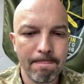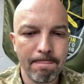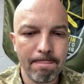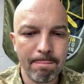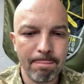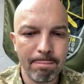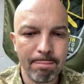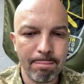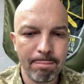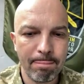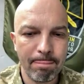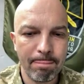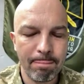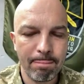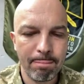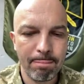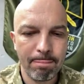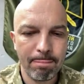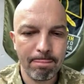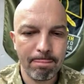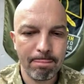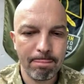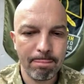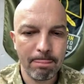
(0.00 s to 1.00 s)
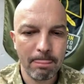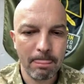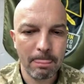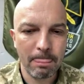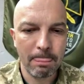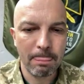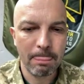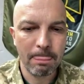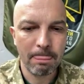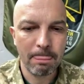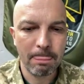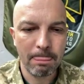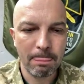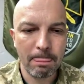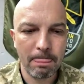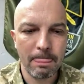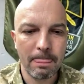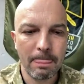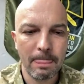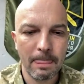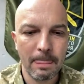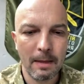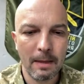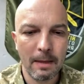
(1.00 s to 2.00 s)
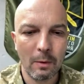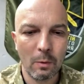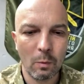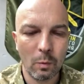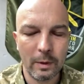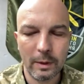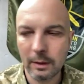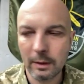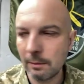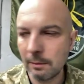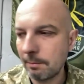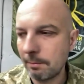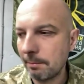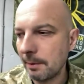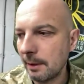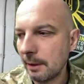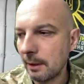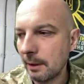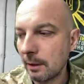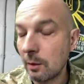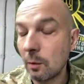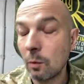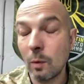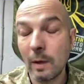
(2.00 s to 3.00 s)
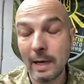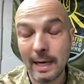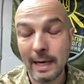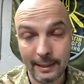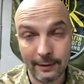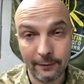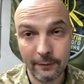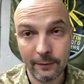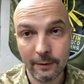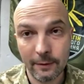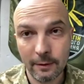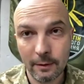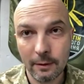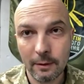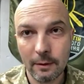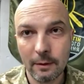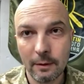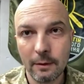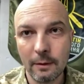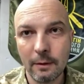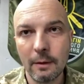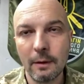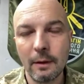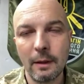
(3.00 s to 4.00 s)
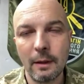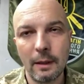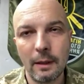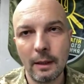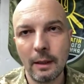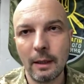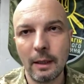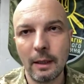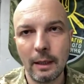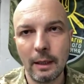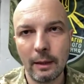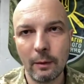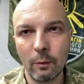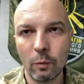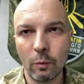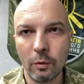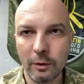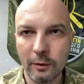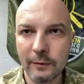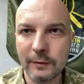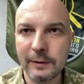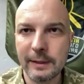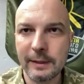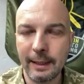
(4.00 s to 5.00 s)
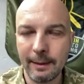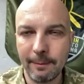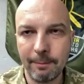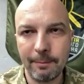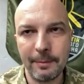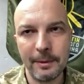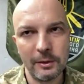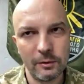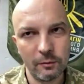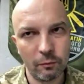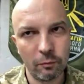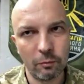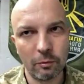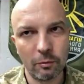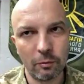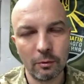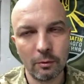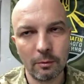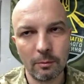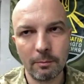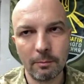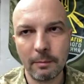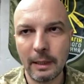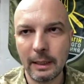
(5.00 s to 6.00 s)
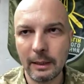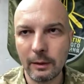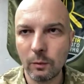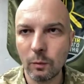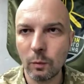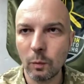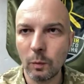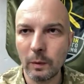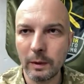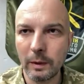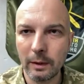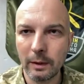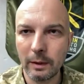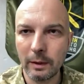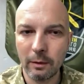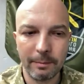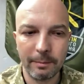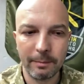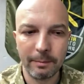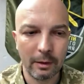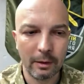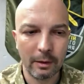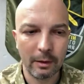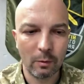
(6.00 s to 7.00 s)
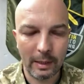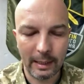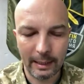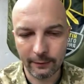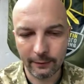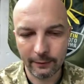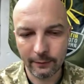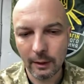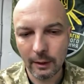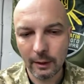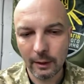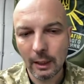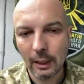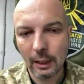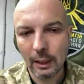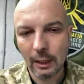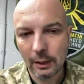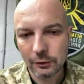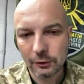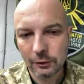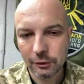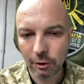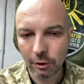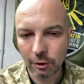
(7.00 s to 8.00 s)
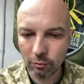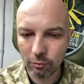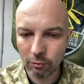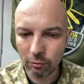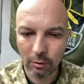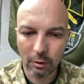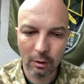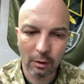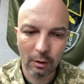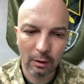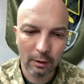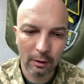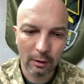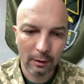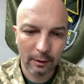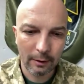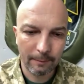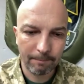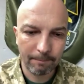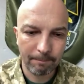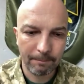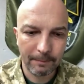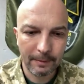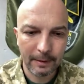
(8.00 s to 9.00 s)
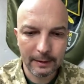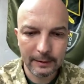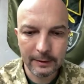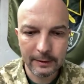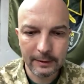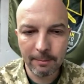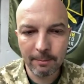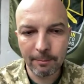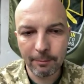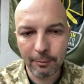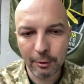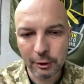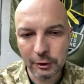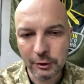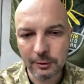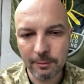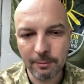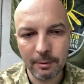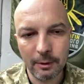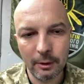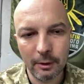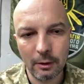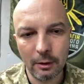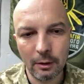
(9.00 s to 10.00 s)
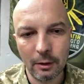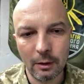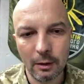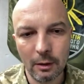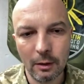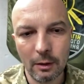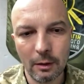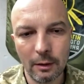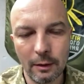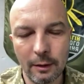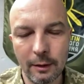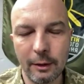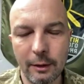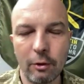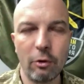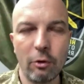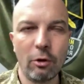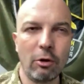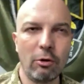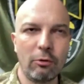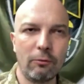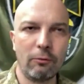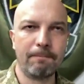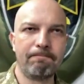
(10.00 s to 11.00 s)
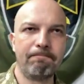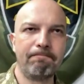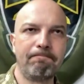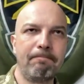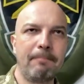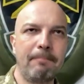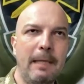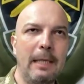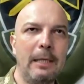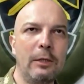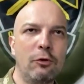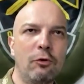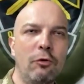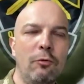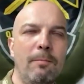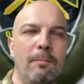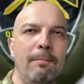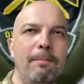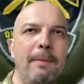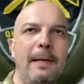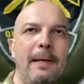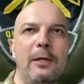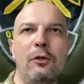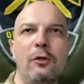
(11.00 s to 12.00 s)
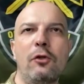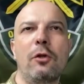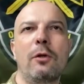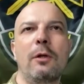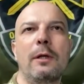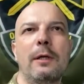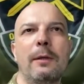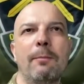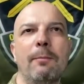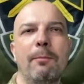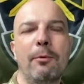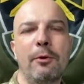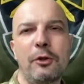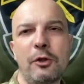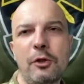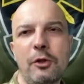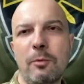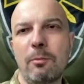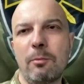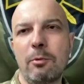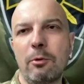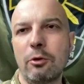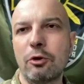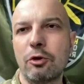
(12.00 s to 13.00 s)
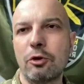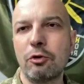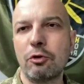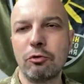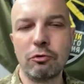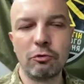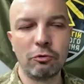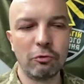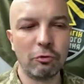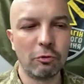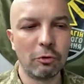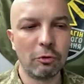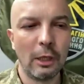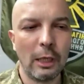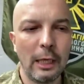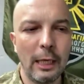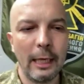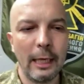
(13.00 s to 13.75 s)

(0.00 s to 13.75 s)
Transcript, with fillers: Mm, will be quiet. I wouldn't say peaceful, but we will be quiet. So uh, it's impossible, uh, you know, it's impos- impossible to